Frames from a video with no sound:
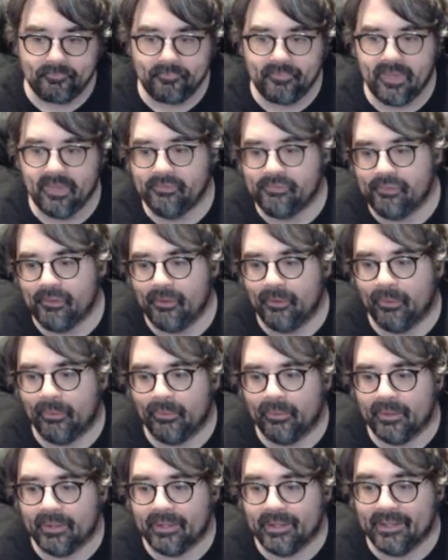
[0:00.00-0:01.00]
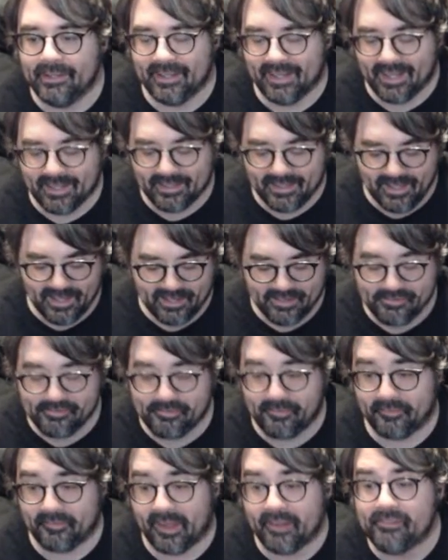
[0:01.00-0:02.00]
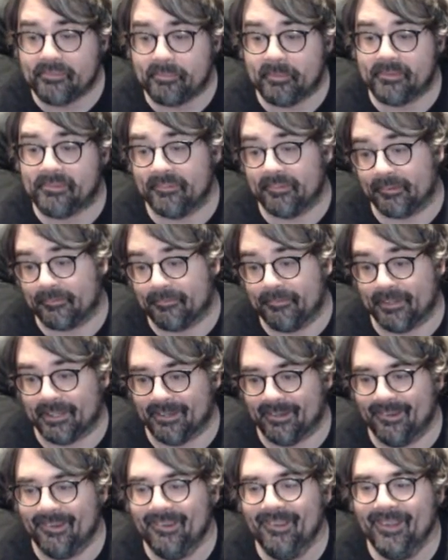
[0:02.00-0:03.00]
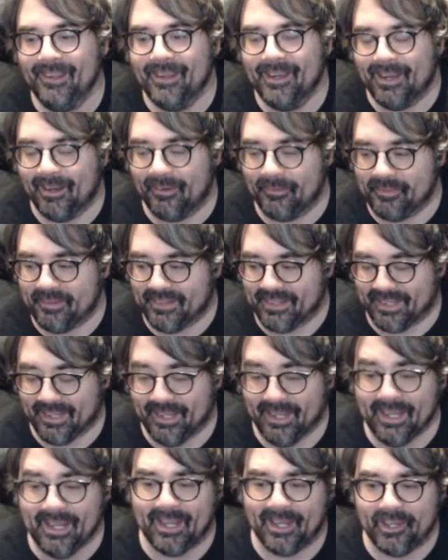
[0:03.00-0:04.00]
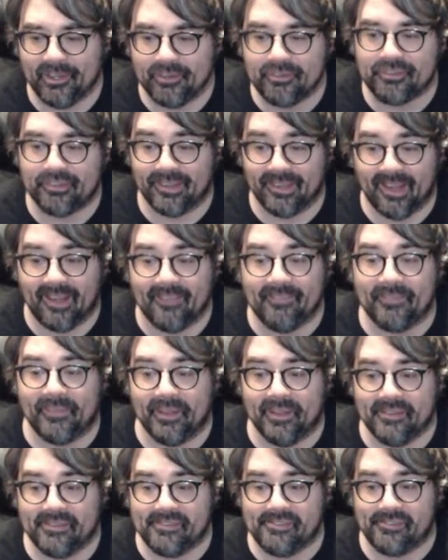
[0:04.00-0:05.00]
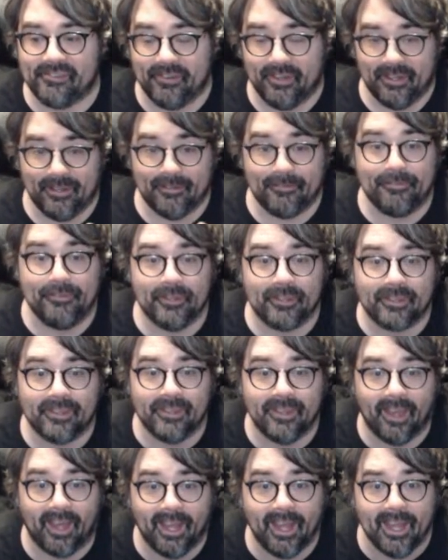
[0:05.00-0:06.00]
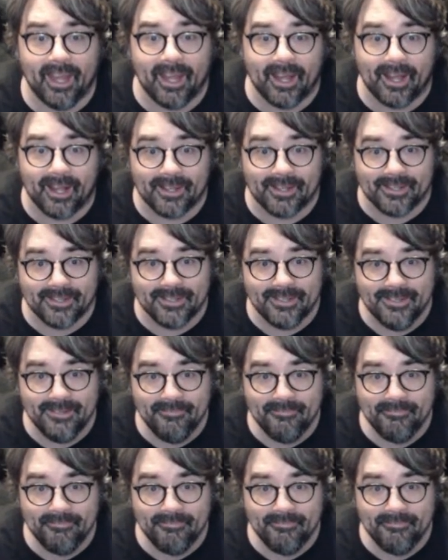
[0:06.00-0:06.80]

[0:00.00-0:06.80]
So in that case, for that specific figure, I've been like, hey, you should get this if you can.